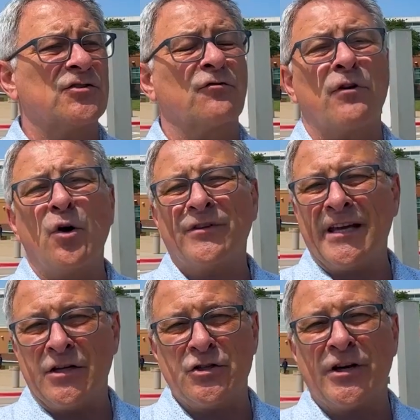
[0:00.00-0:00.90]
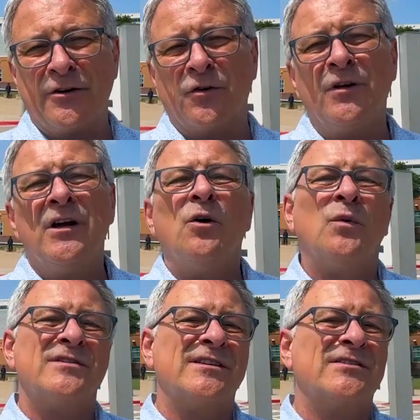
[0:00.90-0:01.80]
growth in general
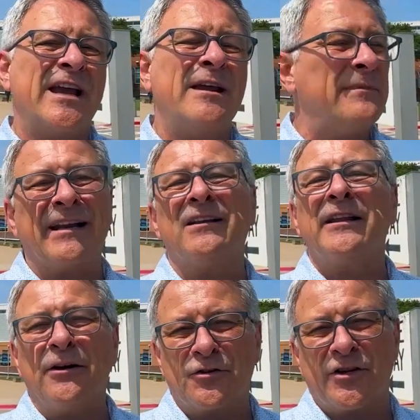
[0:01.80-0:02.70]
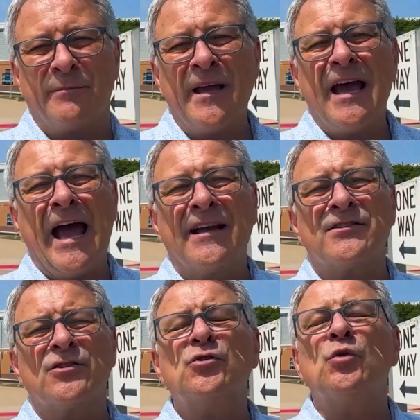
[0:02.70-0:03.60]
was the same kind of leadership as
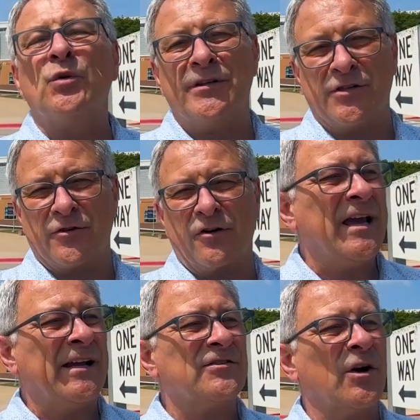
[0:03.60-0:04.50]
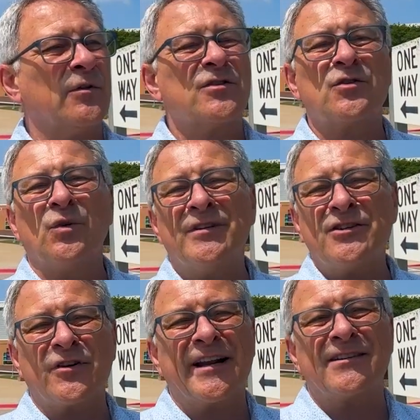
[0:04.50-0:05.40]
the school district. And so the school
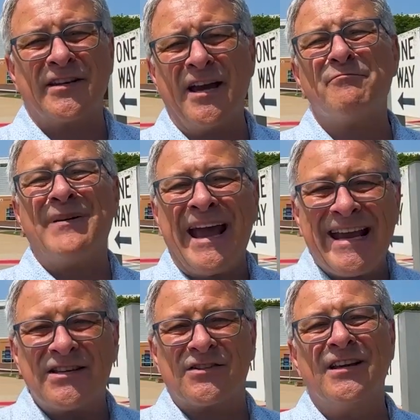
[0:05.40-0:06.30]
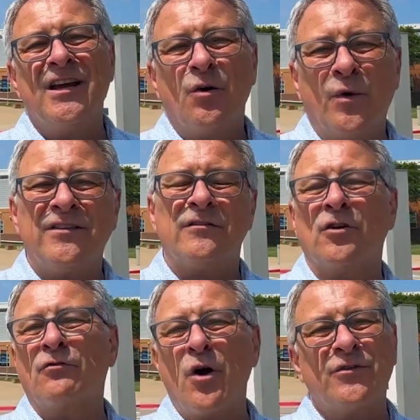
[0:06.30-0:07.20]
district has kept pace with the
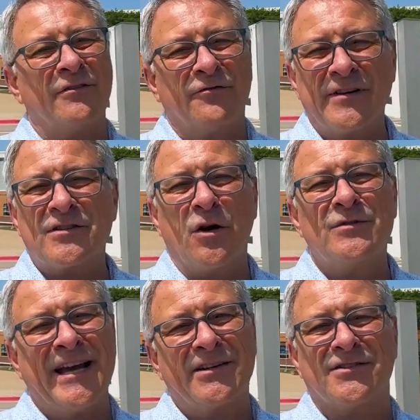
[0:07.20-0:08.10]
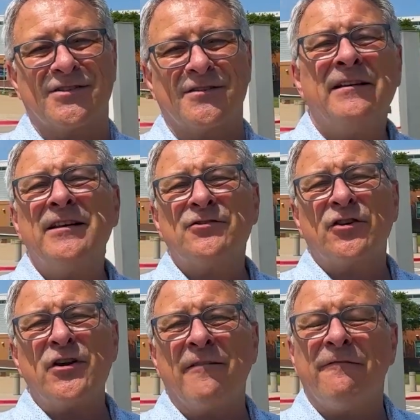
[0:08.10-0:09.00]
growth of Frisco, Texas. In the
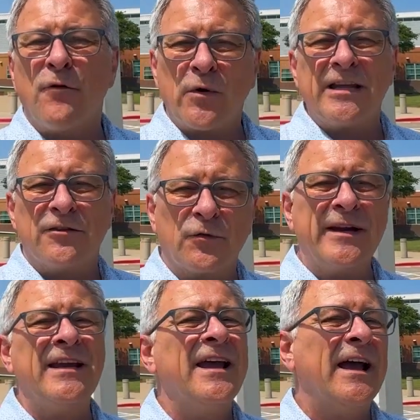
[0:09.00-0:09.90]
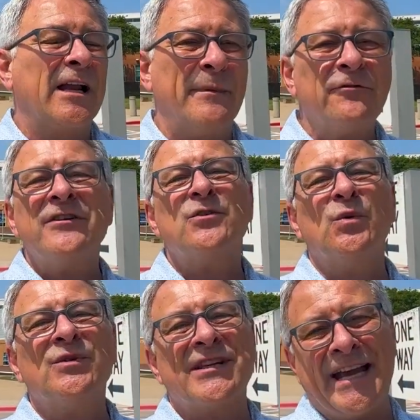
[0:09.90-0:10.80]
district, you have 43 elementary
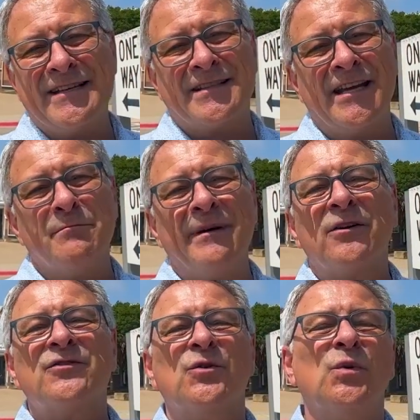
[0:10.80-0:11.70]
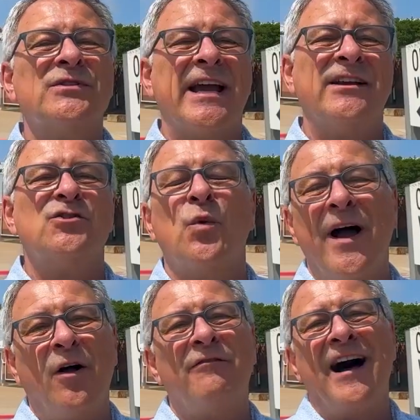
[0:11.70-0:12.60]
schools, 18 middle schools, and 12